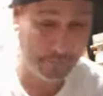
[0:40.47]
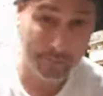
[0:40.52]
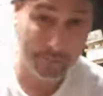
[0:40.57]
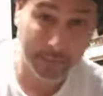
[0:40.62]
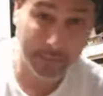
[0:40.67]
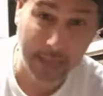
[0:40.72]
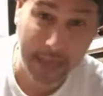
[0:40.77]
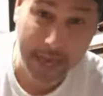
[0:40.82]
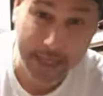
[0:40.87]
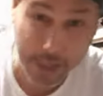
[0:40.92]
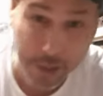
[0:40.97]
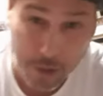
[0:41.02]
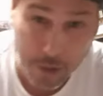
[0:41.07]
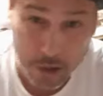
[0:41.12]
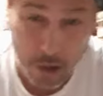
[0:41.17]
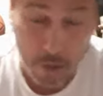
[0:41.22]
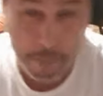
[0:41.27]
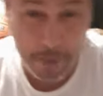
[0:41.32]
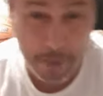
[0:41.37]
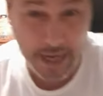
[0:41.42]
Thank you,
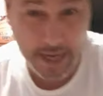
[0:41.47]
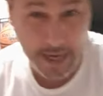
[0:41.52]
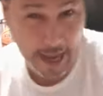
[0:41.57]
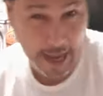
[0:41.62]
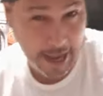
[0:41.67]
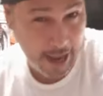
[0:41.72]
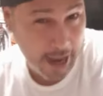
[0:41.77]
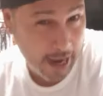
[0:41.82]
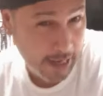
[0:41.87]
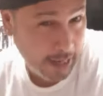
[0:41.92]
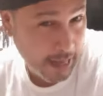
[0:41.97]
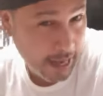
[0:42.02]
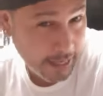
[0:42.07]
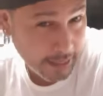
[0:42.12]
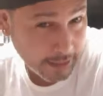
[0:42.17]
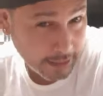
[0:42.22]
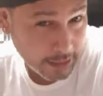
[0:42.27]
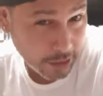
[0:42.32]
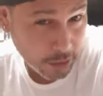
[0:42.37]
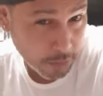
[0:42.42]
little B. I
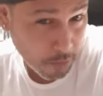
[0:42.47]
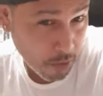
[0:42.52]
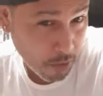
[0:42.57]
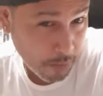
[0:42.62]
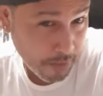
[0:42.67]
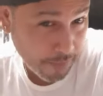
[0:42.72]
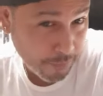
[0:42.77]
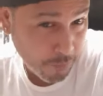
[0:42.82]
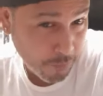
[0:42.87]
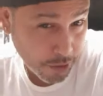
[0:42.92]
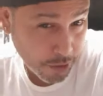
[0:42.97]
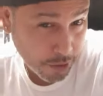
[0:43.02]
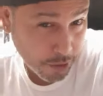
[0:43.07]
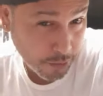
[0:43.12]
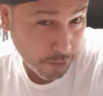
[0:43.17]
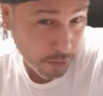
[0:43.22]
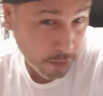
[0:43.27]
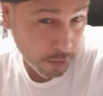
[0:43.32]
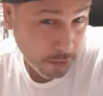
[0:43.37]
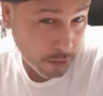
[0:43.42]
highlighted this moment for you.
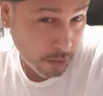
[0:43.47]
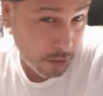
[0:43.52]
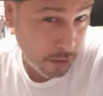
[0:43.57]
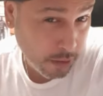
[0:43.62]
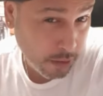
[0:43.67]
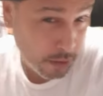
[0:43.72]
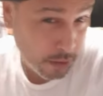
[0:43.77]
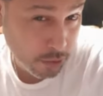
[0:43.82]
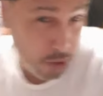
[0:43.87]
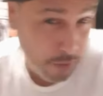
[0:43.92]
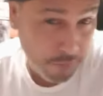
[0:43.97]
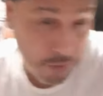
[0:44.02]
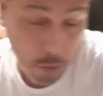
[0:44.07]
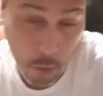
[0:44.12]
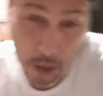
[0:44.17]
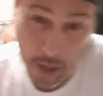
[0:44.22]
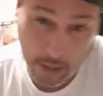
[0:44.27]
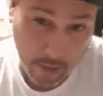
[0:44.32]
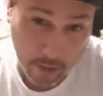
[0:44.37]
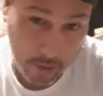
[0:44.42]
So if you
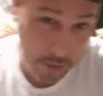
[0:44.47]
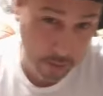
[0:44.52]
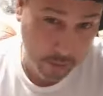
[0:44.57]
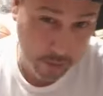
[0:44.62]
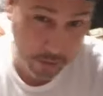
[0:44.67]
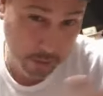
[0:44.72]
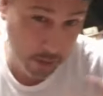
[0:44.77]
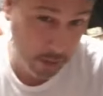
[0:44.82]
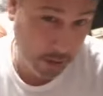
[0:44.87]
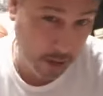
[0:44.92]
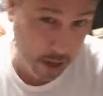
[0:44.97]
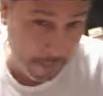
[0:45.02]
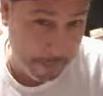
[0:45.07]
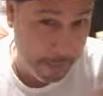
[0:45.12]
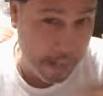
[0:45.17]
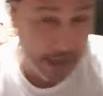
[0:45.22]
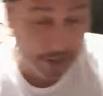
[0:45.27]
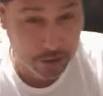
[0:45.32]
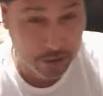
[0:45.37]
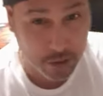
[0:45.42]
want to come
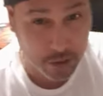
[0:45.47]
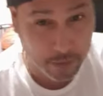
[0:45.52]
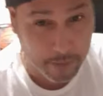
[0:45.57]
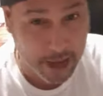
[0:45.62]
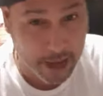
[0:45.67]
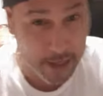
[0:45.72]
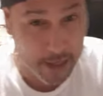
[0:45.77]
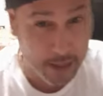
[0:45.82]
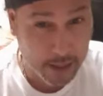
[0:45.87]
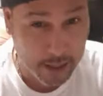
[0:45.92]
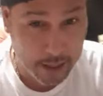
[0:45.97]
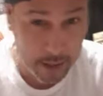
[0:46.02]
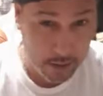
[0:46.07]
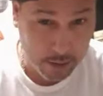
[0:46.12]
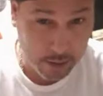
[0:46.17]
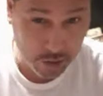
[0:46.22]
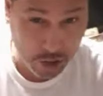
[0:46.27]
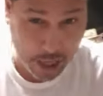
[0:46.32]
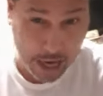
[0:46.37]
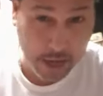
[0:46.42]
back to my
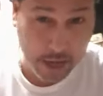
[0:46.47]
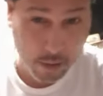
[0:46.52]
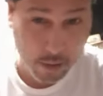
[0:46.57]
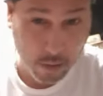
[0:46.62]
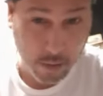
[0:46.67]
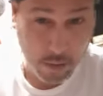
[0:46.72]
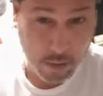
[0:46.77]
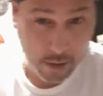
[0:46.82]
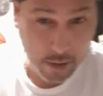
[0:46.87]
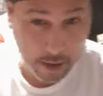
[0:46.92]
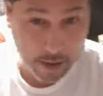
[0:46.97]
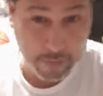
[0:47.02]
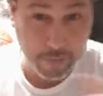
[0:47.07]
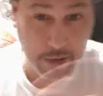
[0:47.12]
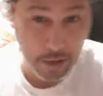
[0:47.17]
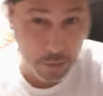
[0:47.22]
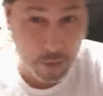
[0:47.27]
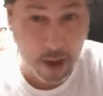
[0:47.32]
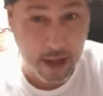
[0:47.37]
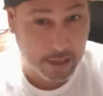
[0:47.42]
channel and
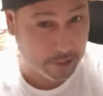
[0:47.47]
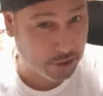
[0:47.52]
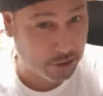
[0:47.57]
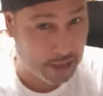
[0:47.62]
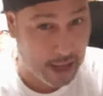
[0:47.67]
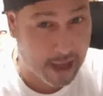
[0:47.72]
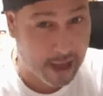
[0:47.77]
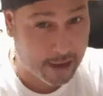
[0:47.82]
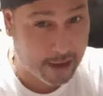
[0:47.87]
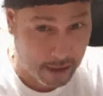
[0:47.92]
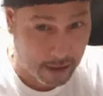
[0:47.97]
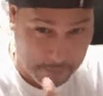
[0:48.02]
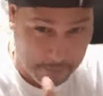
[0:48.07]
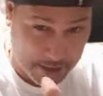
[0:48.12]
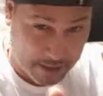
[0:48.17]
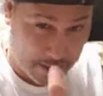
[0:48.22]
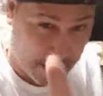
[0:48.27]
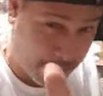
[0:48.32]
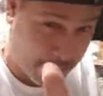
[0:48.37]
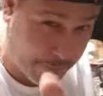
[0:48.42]
rewatch that, it'd
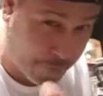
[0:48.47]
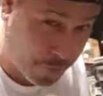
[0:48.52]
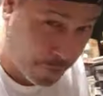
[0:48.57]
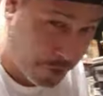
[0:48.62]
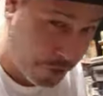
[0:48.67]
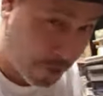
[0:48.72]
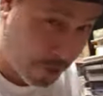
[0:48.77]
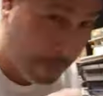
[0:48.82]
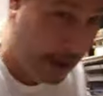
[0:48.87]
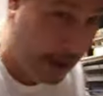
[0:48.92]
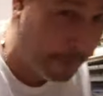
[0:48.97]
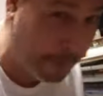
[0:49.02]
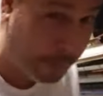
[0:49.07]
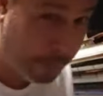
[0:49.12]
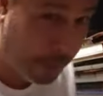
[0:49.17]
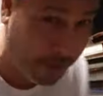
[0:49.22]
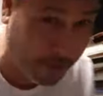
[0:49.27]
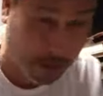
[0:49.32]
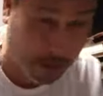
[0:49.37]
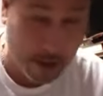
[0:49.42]
be there for you, my
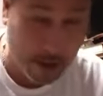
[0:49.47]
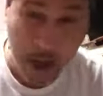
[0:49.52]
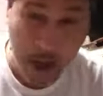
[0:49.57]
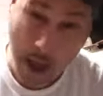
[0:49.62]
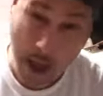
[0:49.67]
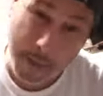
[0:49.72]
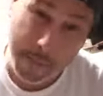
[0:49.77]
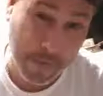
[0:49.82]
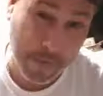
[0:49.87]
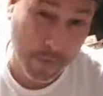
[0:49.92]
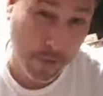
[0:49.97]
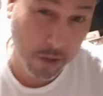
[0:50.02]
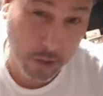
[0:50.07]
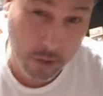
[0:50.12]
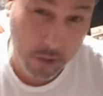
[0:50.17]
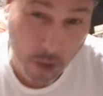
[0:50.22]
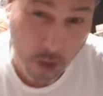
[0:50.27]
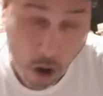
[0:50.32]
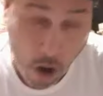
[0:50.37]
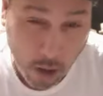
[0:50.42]
brother. I'm even going to
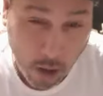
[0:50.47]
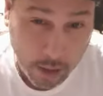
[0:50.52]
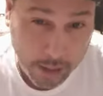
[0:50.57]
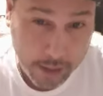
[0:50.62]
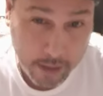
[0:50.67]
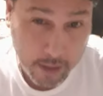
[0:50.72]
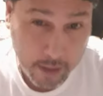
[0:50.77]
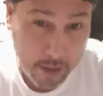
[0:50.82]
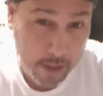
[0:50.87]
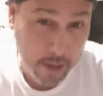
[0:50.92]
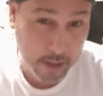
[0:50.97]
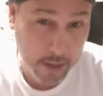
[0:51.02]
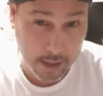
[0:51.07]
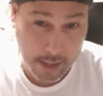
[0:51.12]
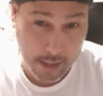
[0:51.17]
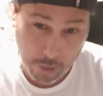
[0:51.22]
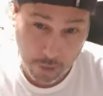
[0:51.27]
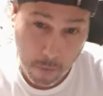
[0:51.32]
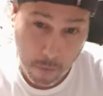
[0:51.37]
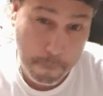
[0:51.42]
call it
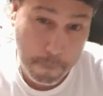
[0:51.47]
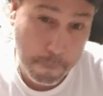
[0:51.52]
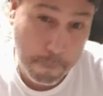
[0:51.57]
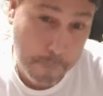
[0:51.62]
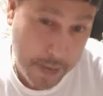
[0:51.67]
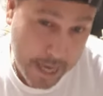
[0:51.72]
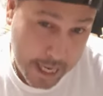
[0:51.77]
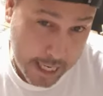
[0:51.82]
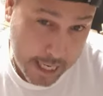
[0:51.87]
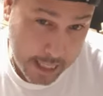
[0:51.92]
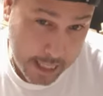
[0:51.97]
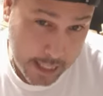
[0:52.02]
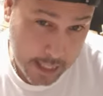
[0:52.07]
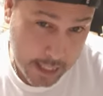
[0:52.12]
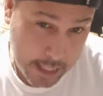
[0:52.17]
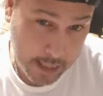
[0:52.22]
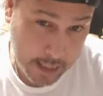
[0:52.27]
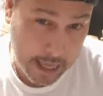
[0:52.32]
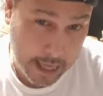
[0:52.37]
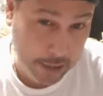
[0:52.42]
Little B.
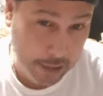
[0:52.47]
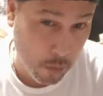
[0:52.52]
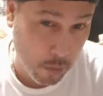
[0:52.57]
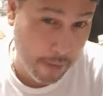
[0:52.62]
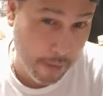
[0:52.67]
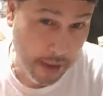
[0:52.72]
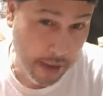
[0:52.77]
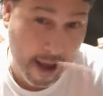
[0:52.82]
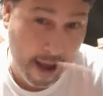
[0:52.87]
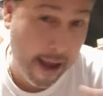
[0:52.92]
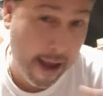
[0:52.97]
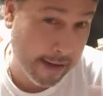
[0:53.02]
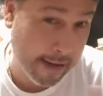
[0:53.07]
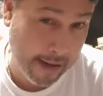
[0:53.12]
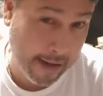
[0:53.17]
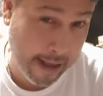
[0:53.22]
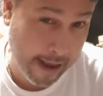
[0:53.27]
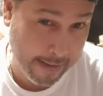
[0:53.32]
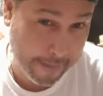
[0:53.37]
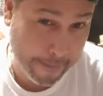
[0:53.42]
That's why I'm going to
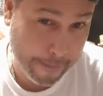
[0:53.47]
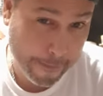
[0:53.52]
highlight